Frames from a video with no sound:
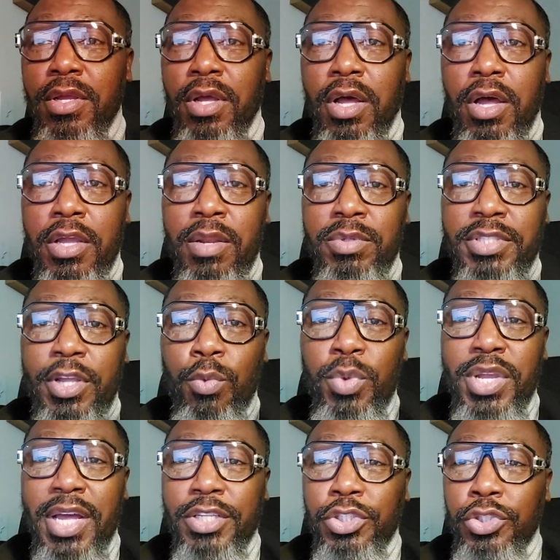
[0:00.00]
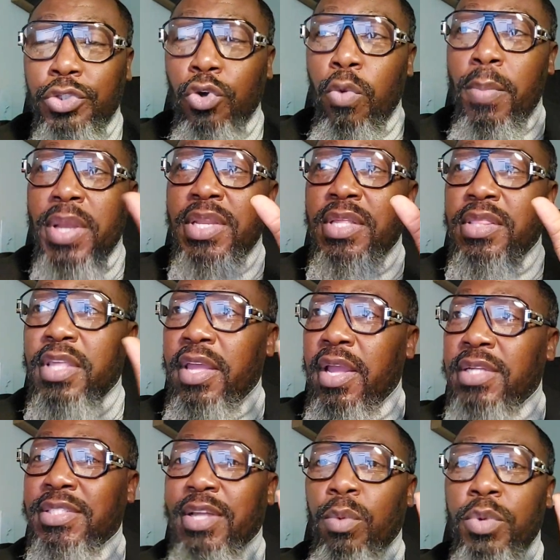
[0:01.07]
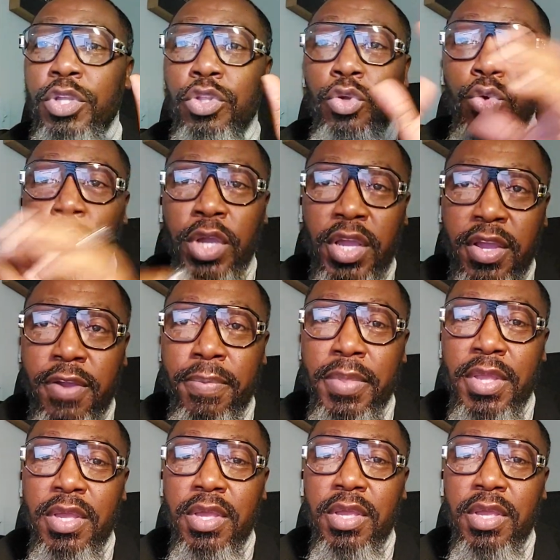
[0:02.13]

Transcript: We got so many things that we do here.